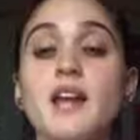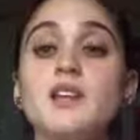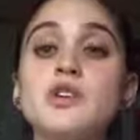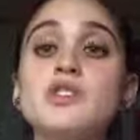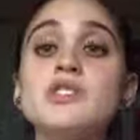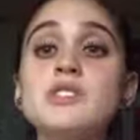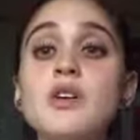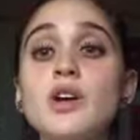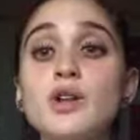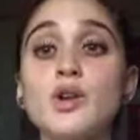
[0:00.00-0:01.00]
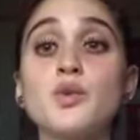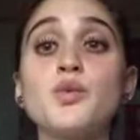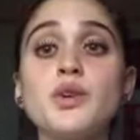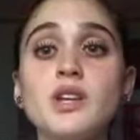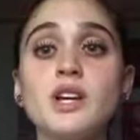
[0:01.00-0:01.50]
and you're still gonna look
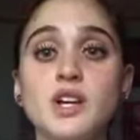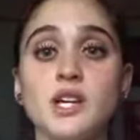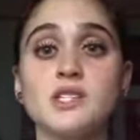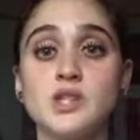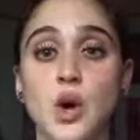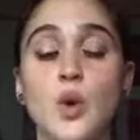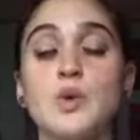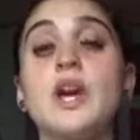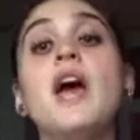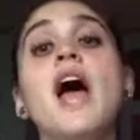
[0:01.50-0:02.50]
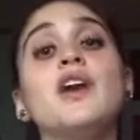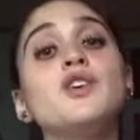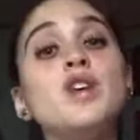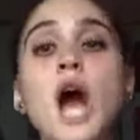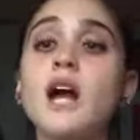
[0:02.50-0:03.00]
really good and toned.
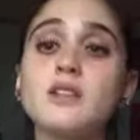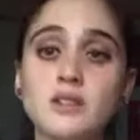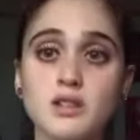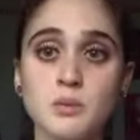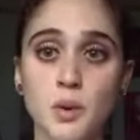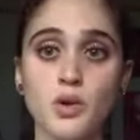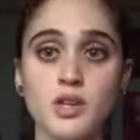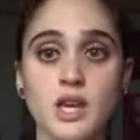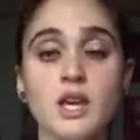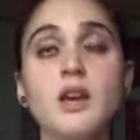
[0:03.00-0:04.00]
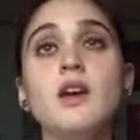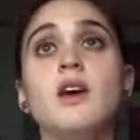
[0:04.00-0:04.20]
You're not gonna look bulky.